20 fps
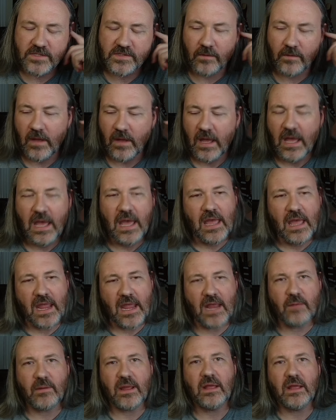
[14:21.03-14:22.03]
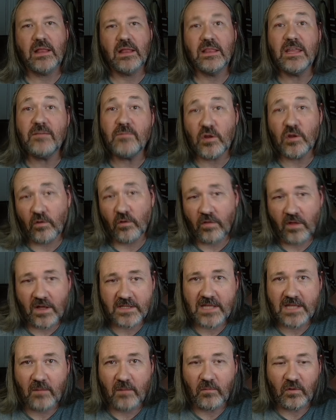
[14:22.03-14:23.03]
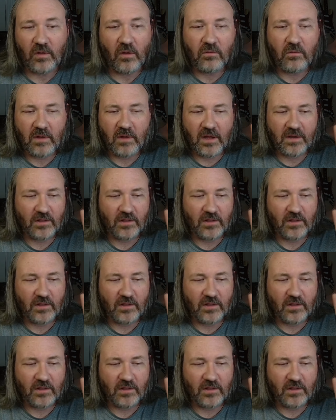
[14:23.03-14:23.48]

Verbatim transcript: So anyway, leave me your thoughts down below.